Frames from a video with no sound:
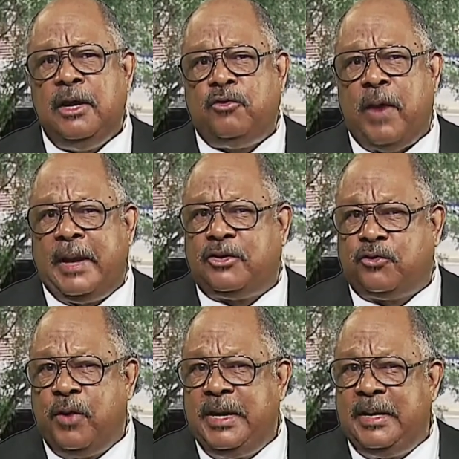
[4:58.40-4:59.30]
try to
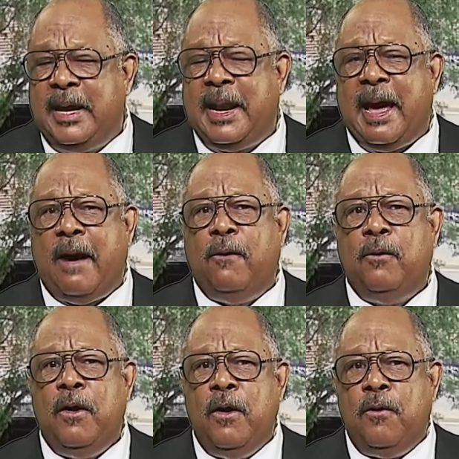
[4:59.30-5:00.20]
straighten that
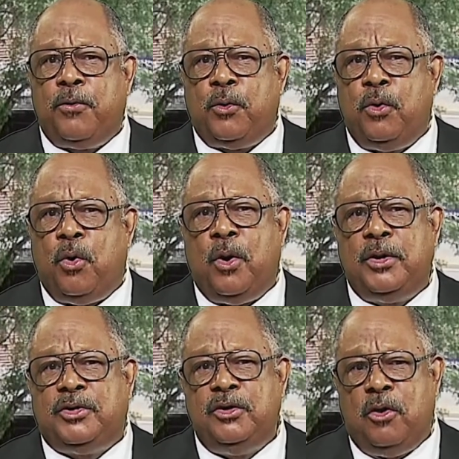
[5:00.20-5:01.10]
out through
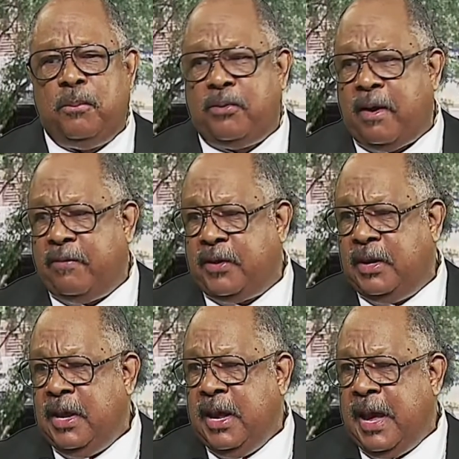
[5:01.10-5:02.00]
going to your
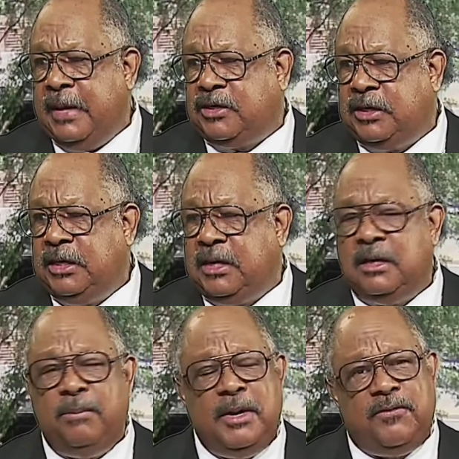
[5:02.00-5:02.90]
brother and seeking
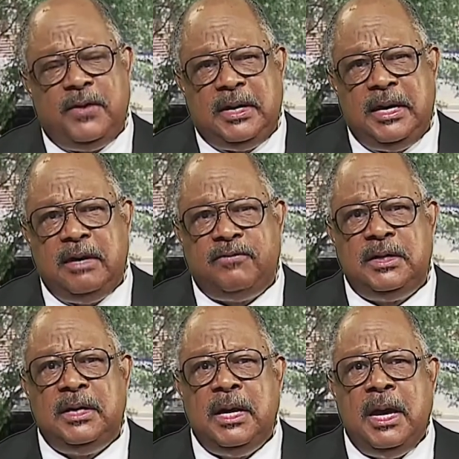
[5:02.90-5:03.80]
to be
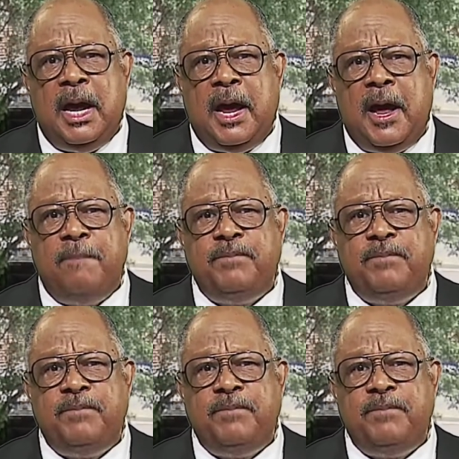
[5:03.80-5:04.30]
forgiven, uh,